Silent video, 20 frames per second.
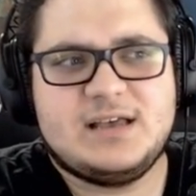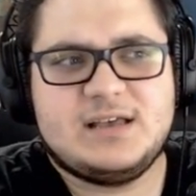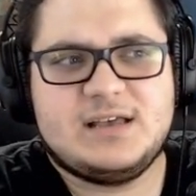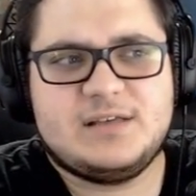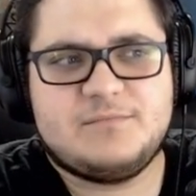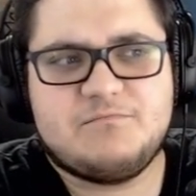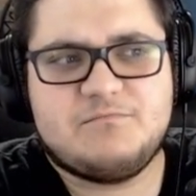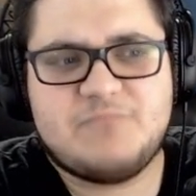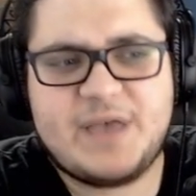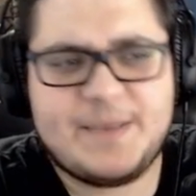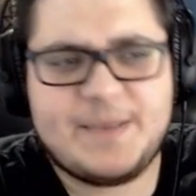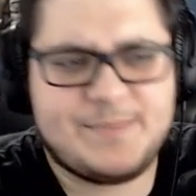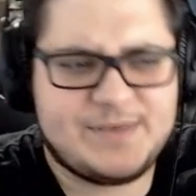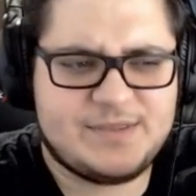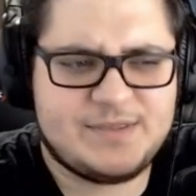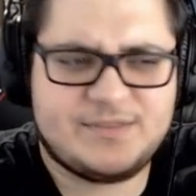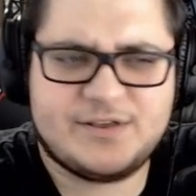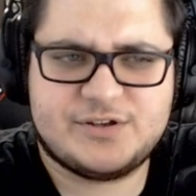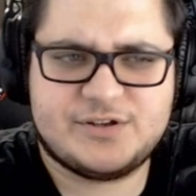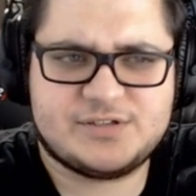
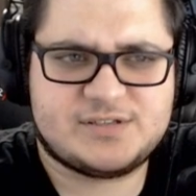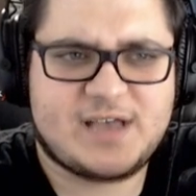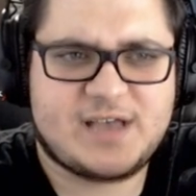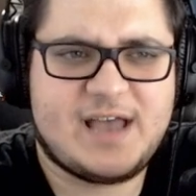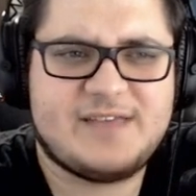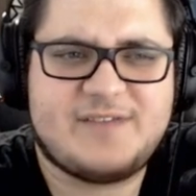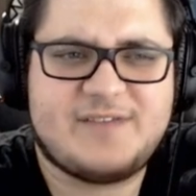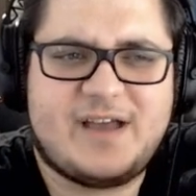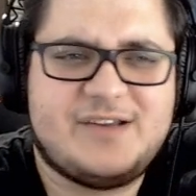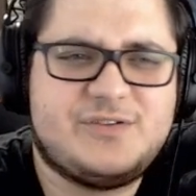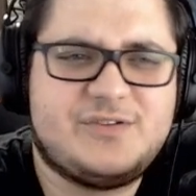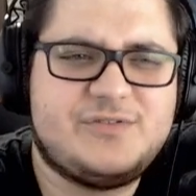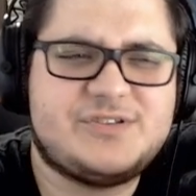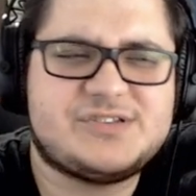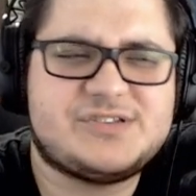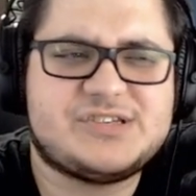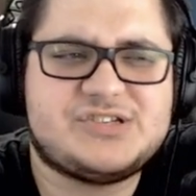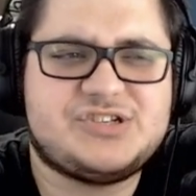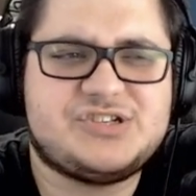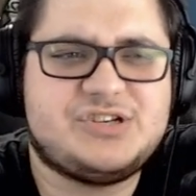maybe there's... I know
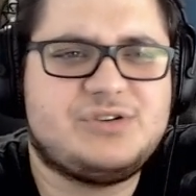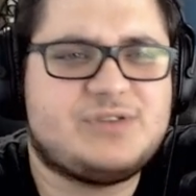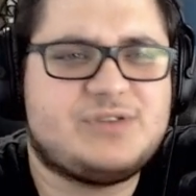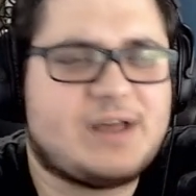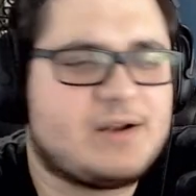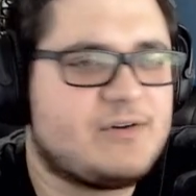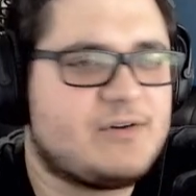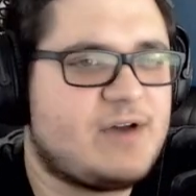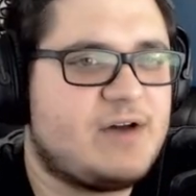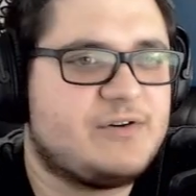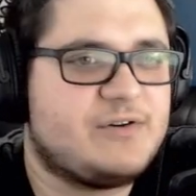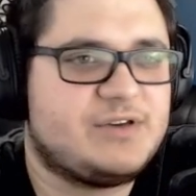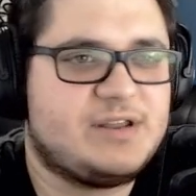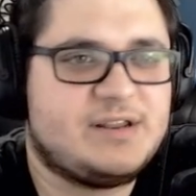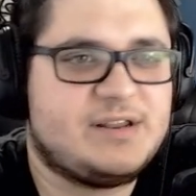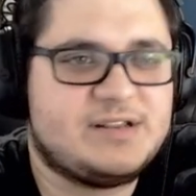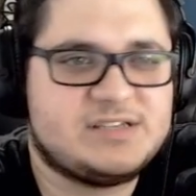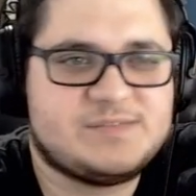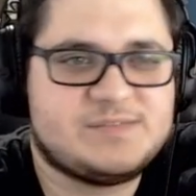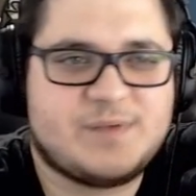there's a shield. I don't know how good
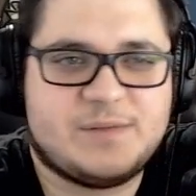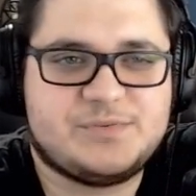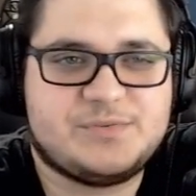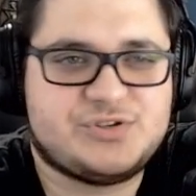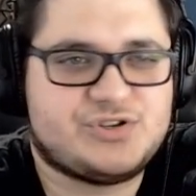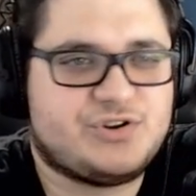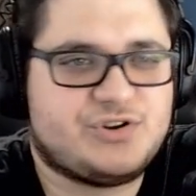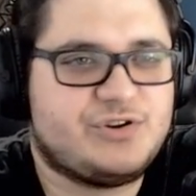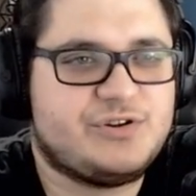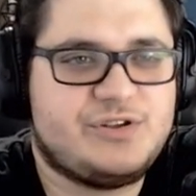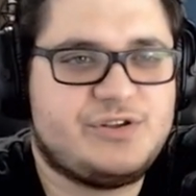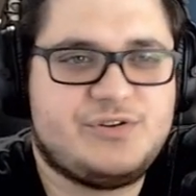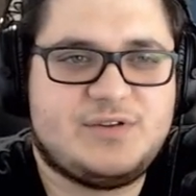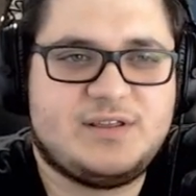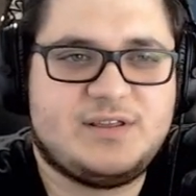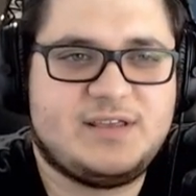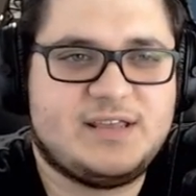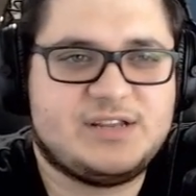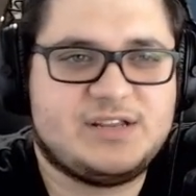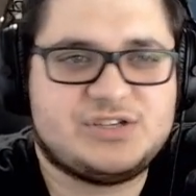it is, but I'm sure you
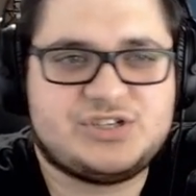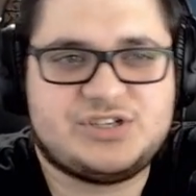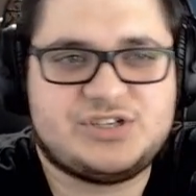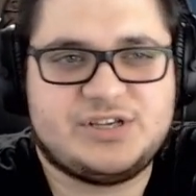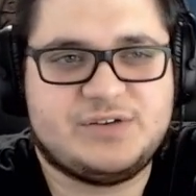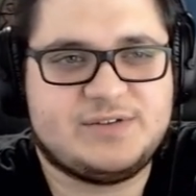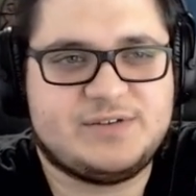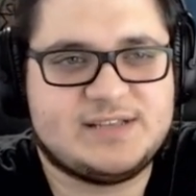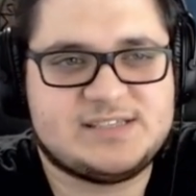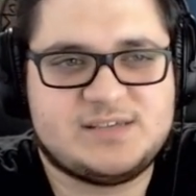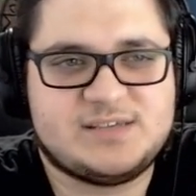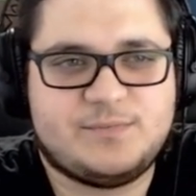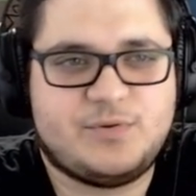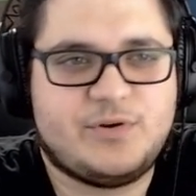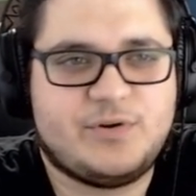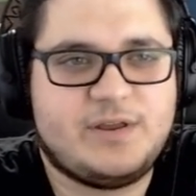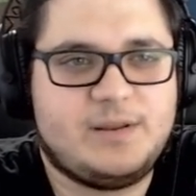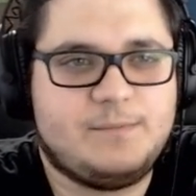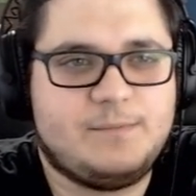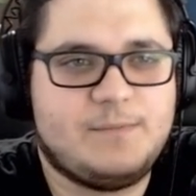can get a shield at some
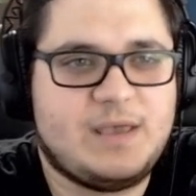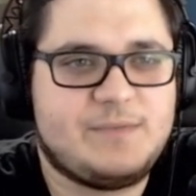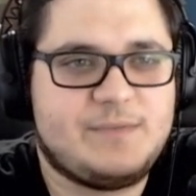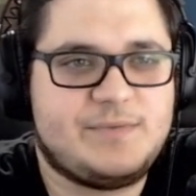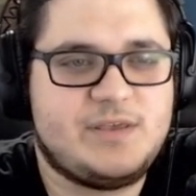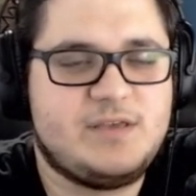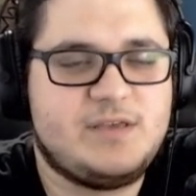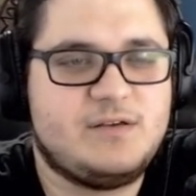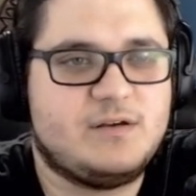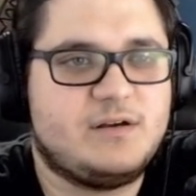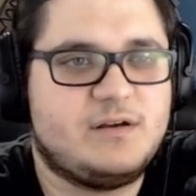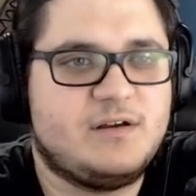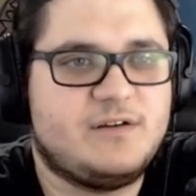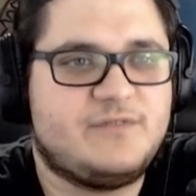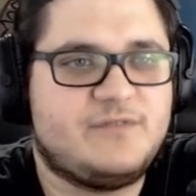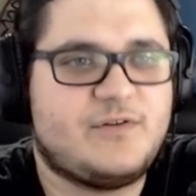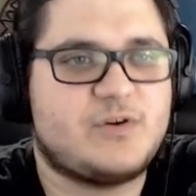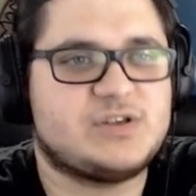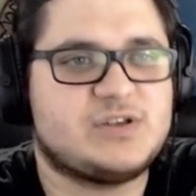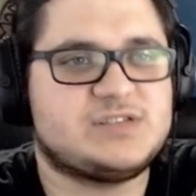point and maybe
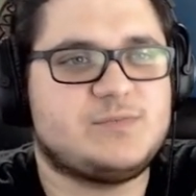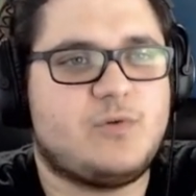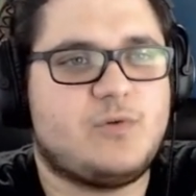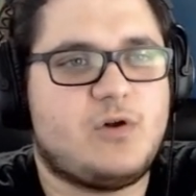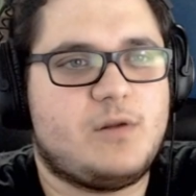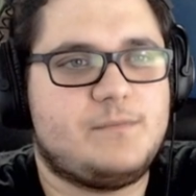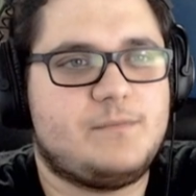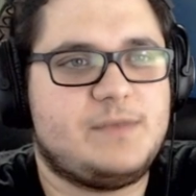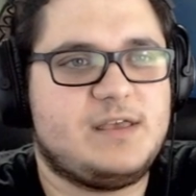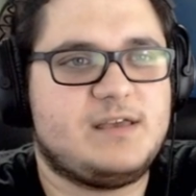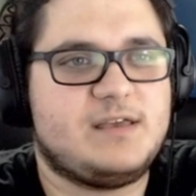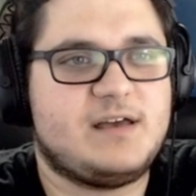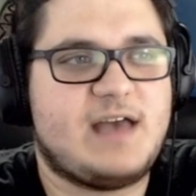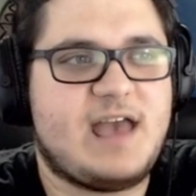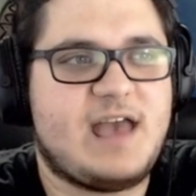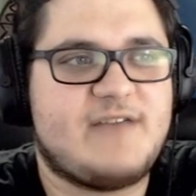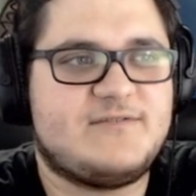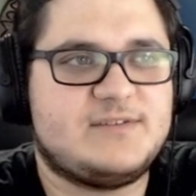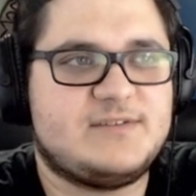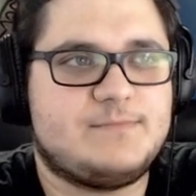focus more on being a
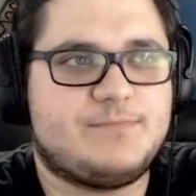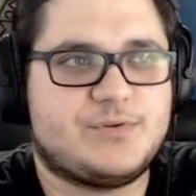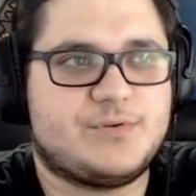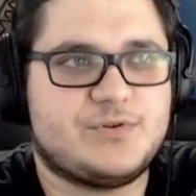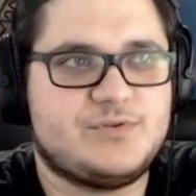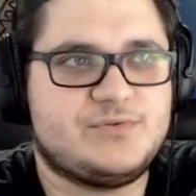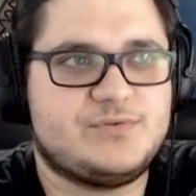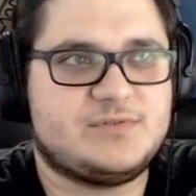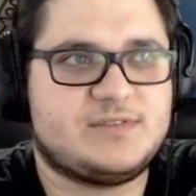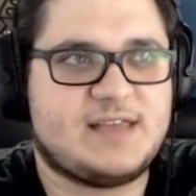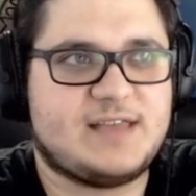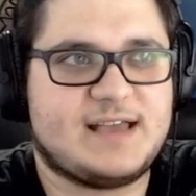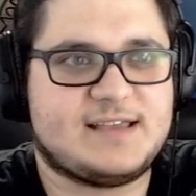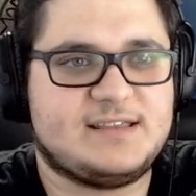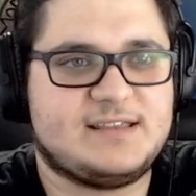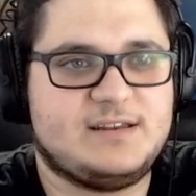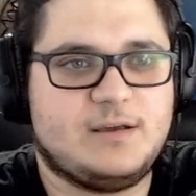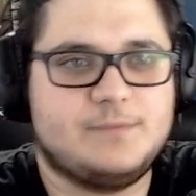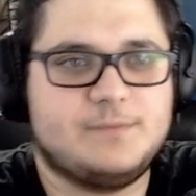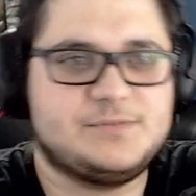heavy brute that
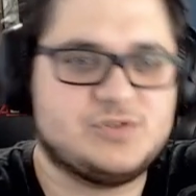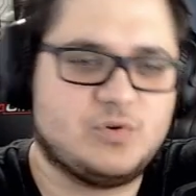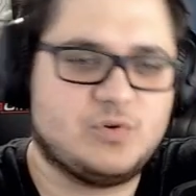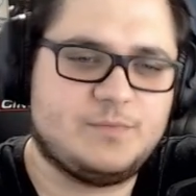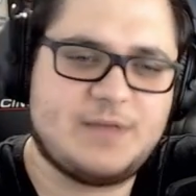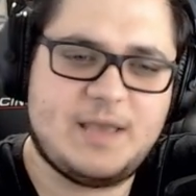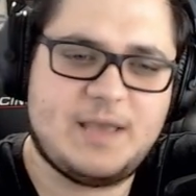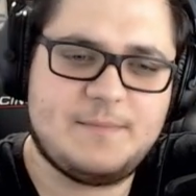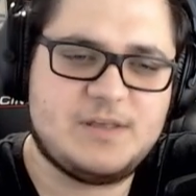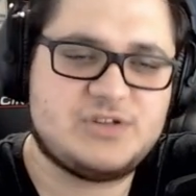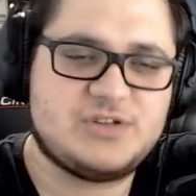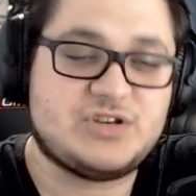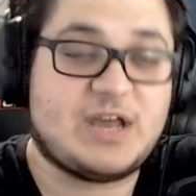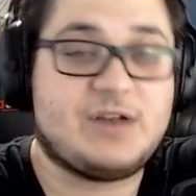can absorb damage.